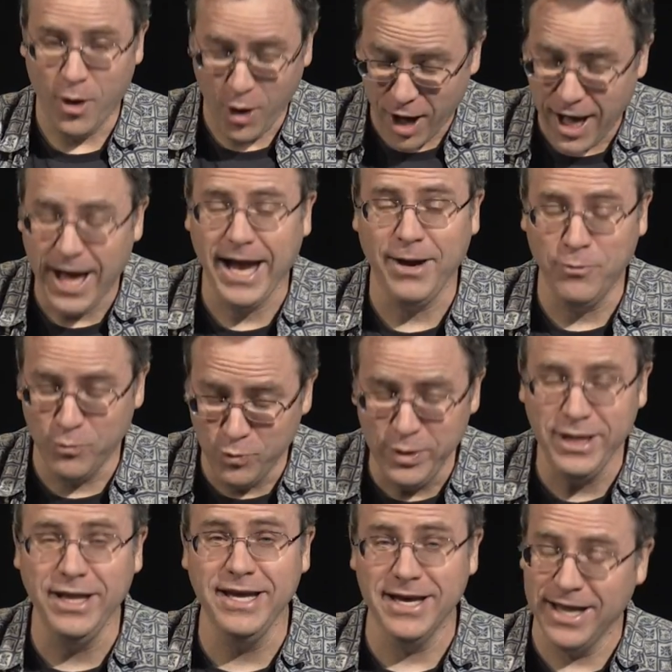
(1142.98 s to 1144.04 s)
I
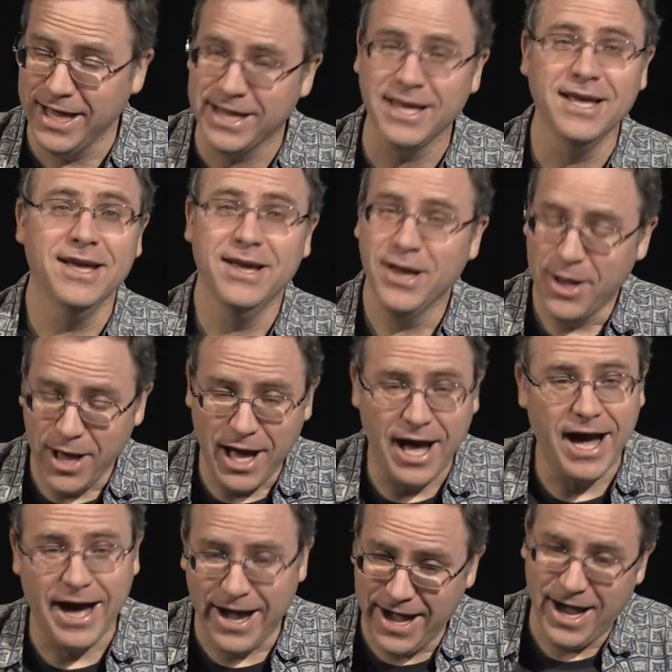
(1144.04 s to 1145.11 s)
really, like,
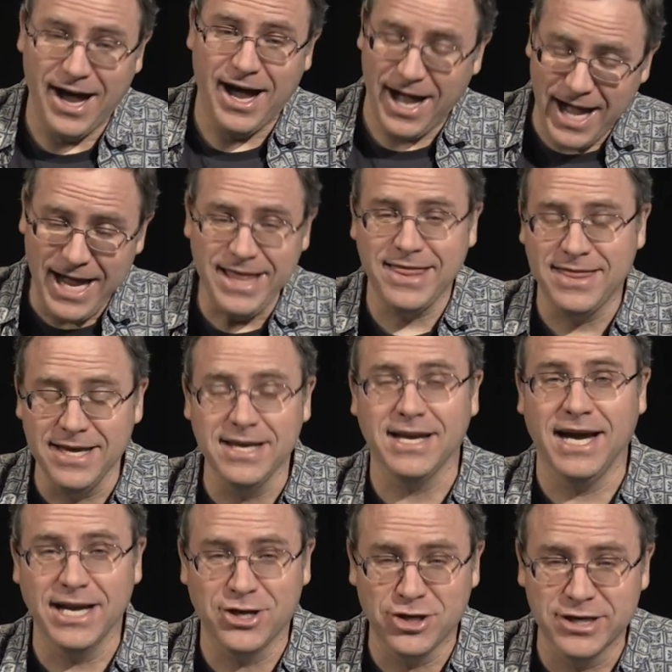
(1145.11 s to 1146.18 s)
I think
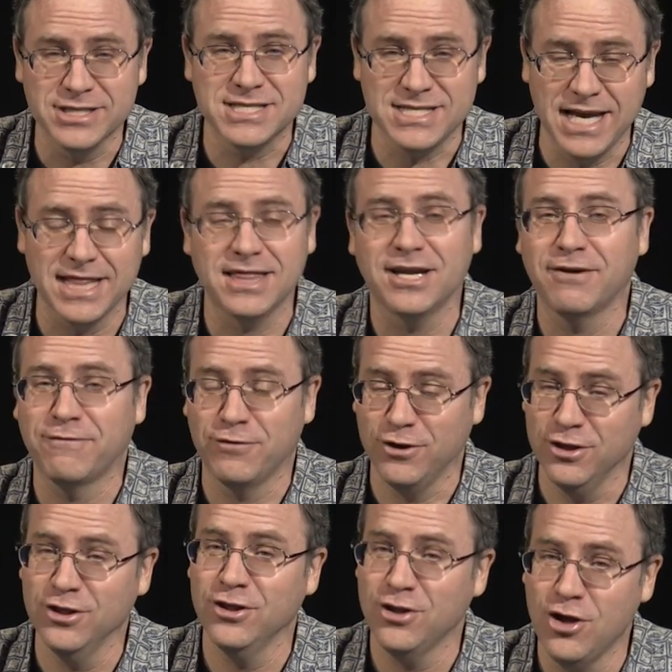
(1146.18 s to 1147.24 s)
I could have sat there for a
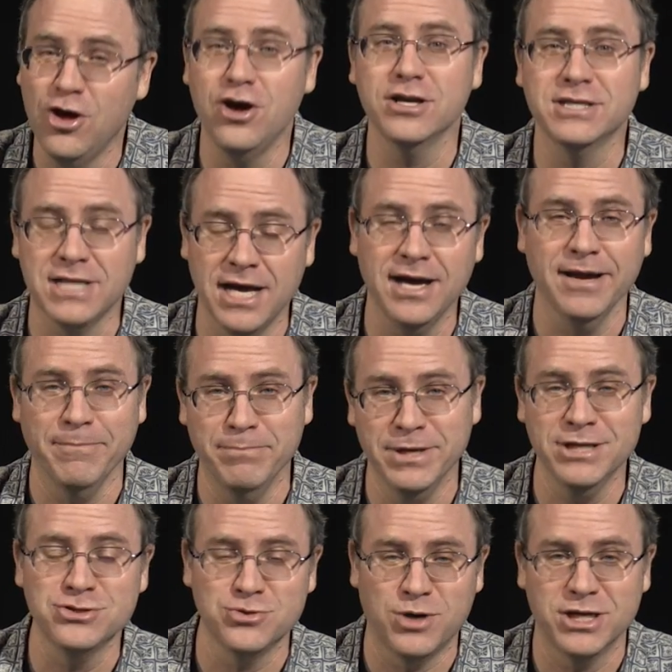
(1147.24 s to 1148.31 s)
long time
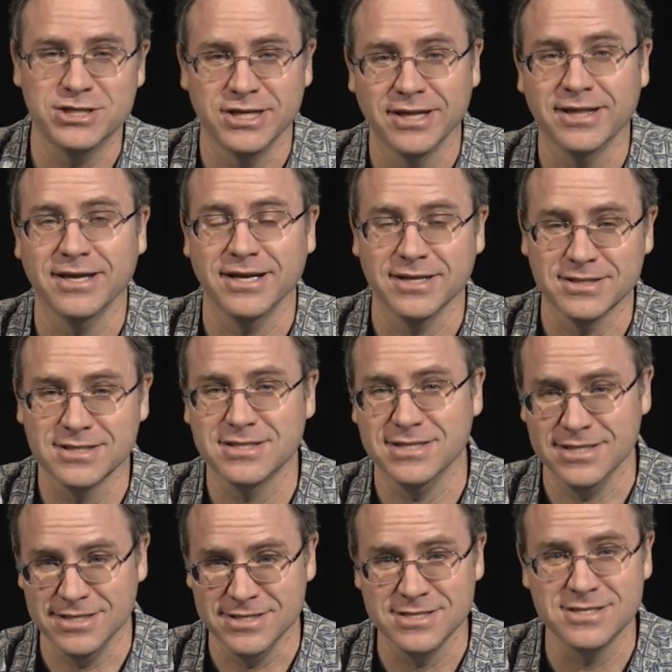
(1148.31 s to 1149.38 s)
binge watching things,
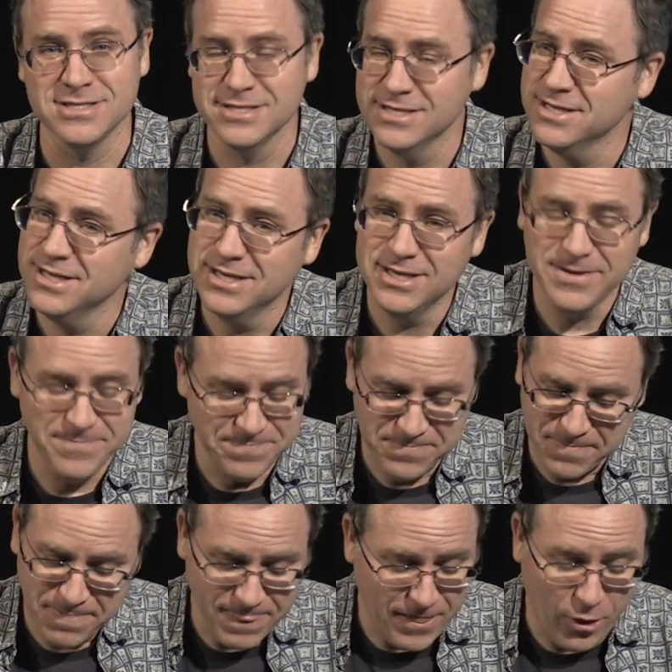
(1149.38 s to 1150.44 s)
because
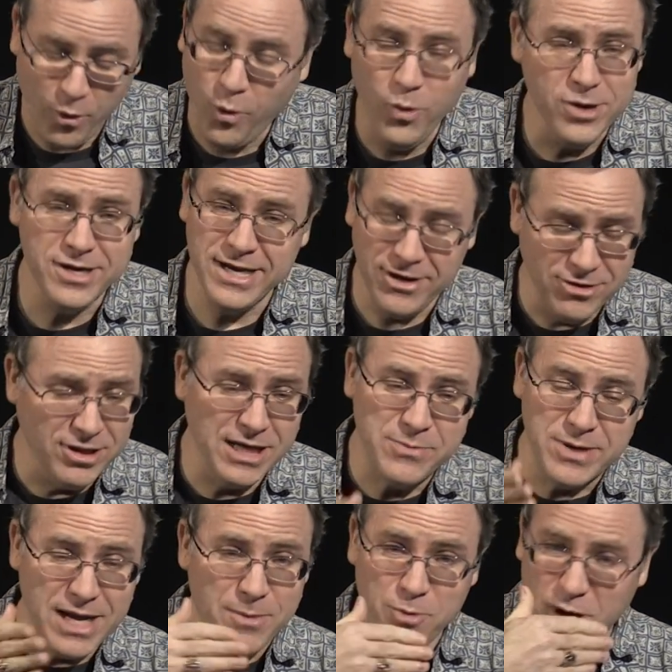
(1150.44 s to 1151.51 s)
ordinarily
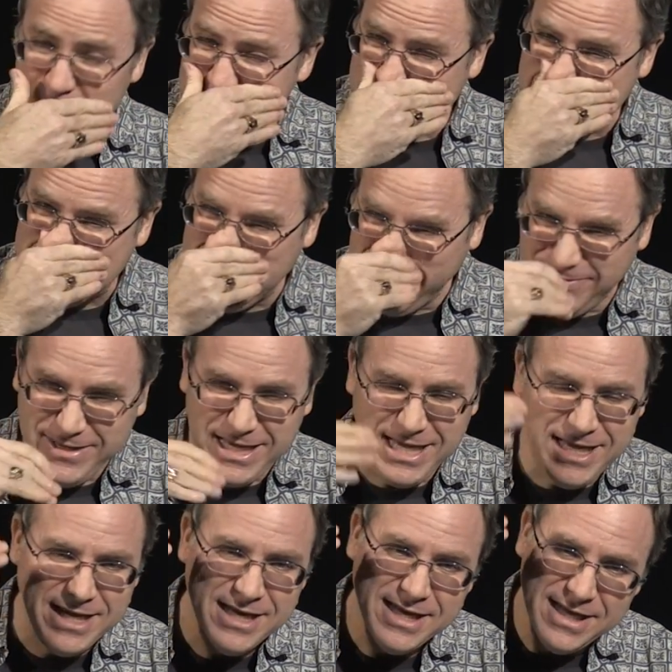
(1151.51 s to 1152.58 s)
when I'm watching
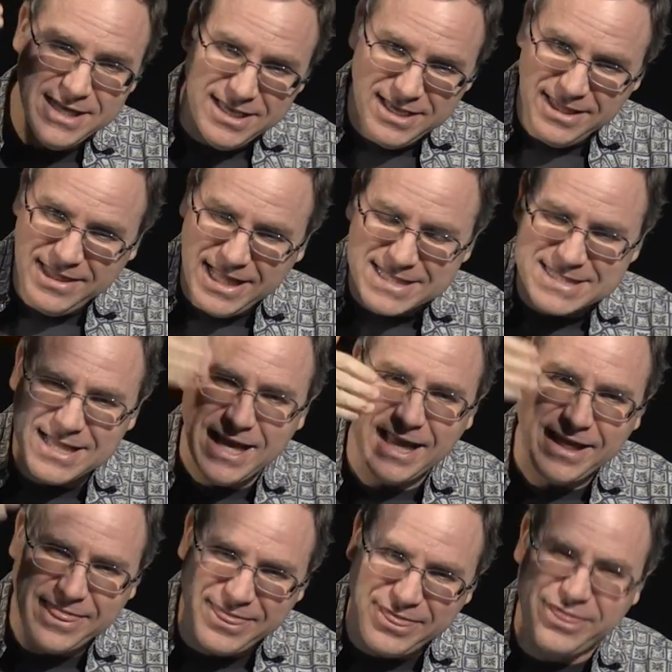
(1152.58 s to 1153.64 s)
TV, that's like
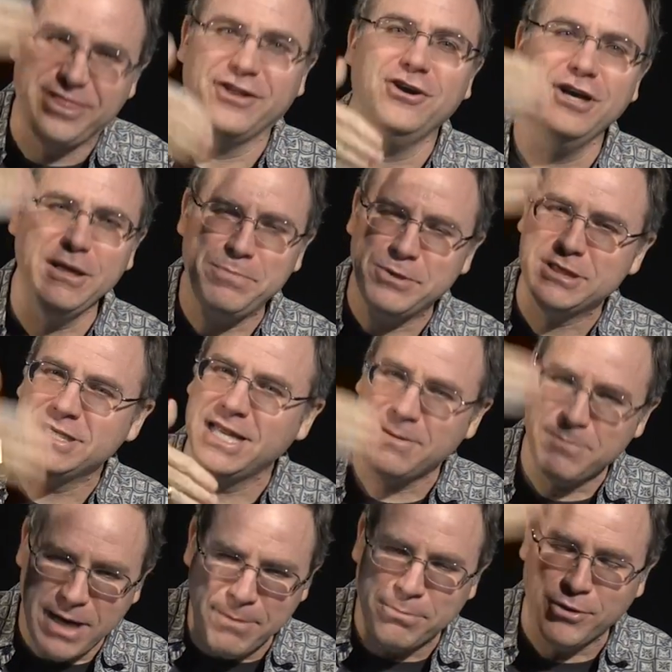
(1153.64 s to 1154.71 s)
30% of
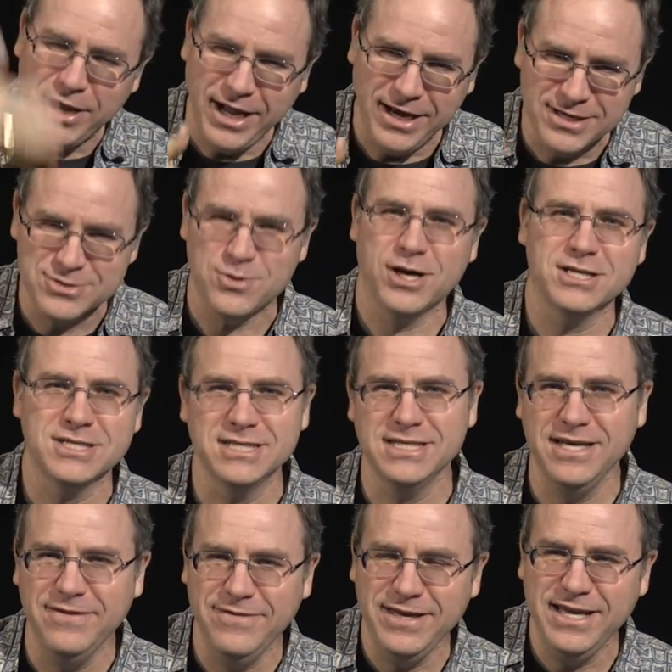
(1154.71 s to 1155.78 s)
my brain is watching
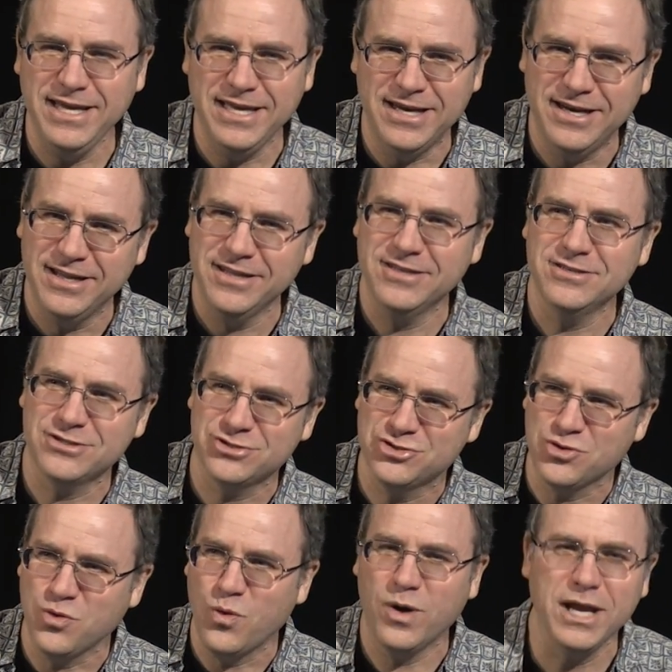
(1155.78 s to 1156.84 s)
TV, and another
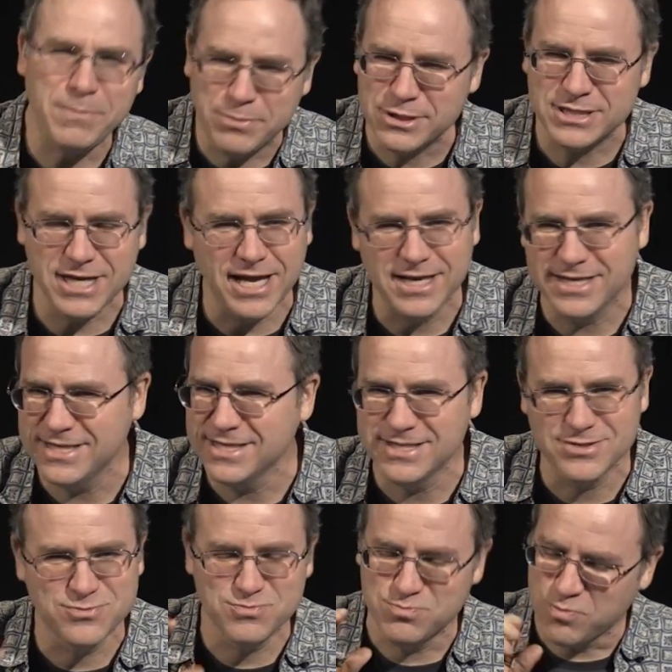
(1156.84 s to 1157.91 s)
20%
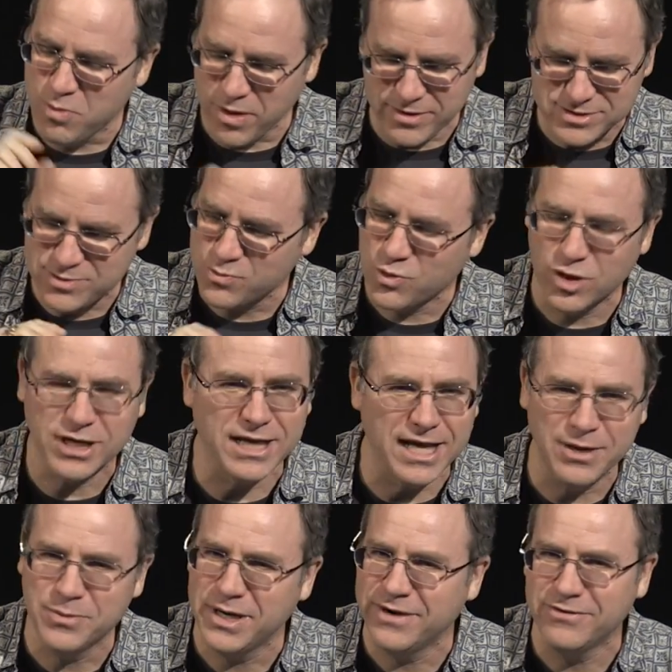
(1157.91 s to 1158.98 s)
is working
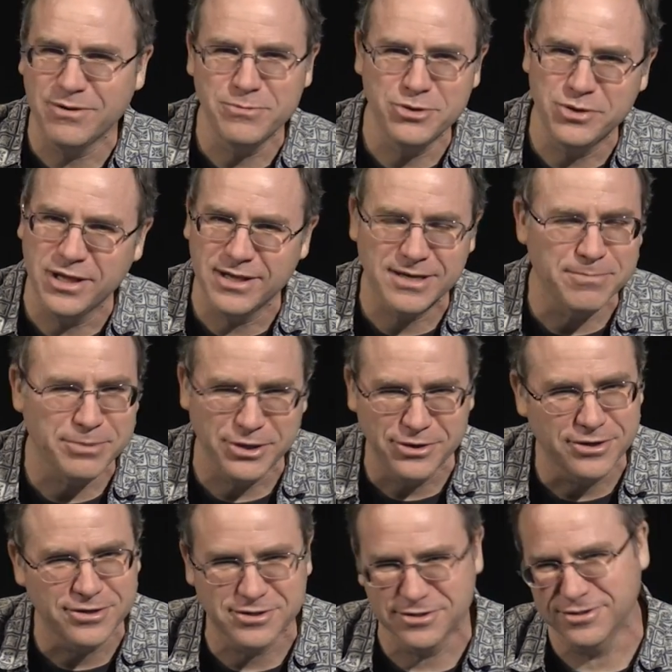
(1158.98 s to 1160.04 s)
on whatever I'm doing on the
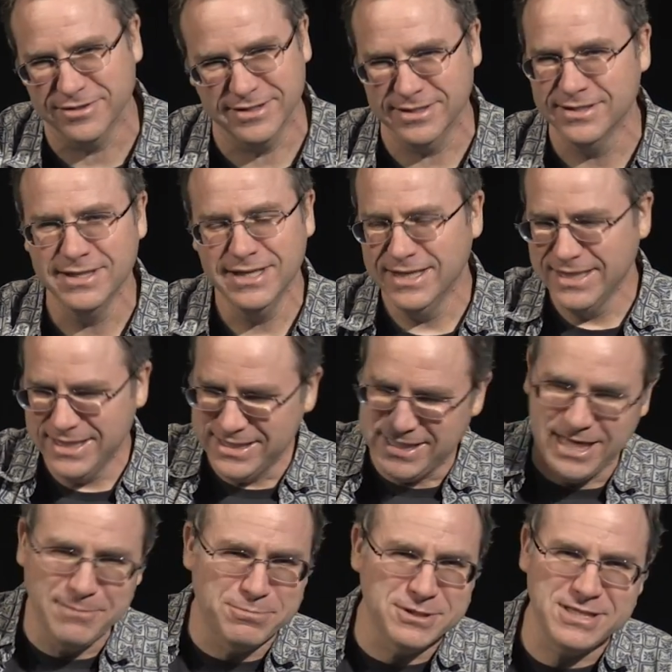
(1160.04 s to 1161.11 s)
computer, and
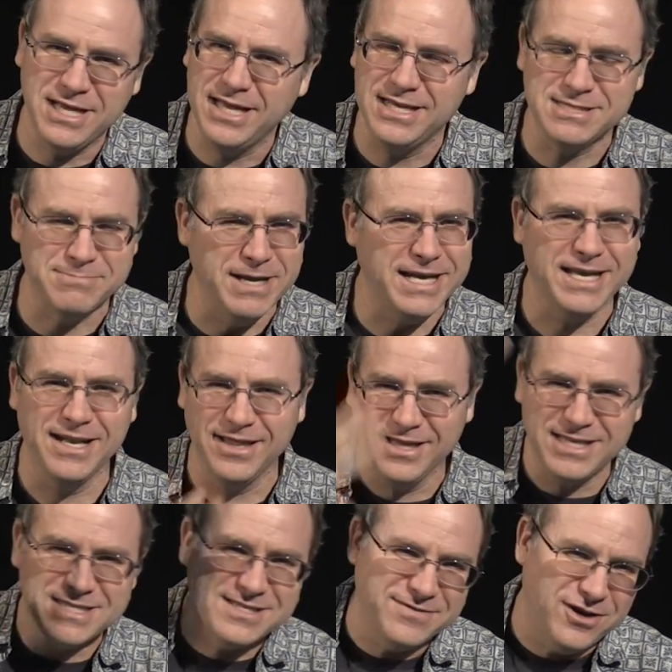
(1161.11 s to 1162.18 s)
10% is making a
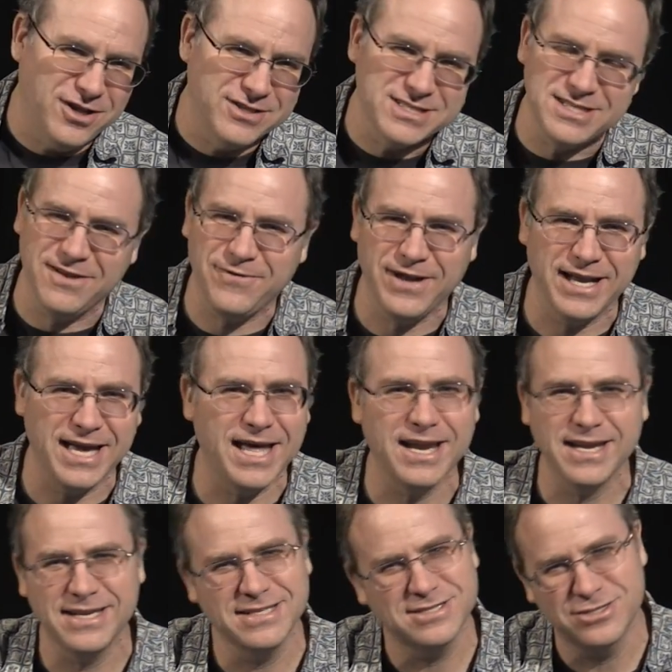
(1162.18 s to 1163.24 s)
list of all the stuff I gotta
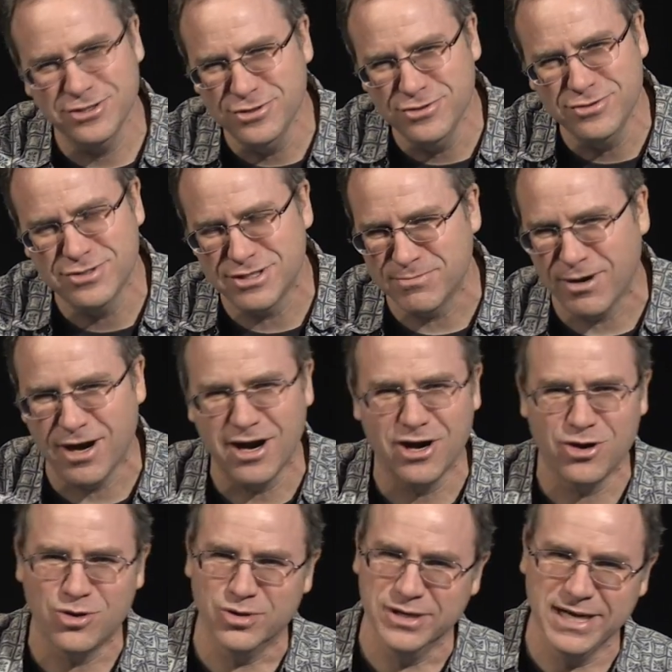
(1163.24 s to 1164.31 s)
do tomorrow
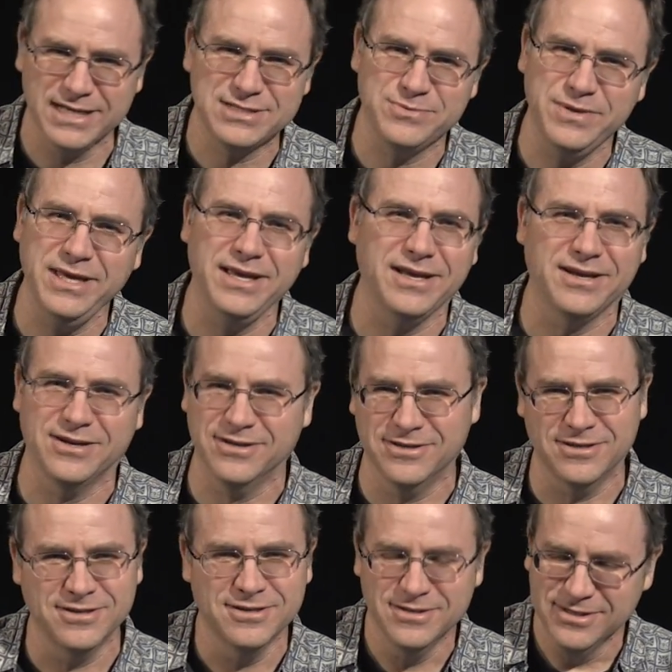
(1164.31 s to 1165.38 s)
or next week, or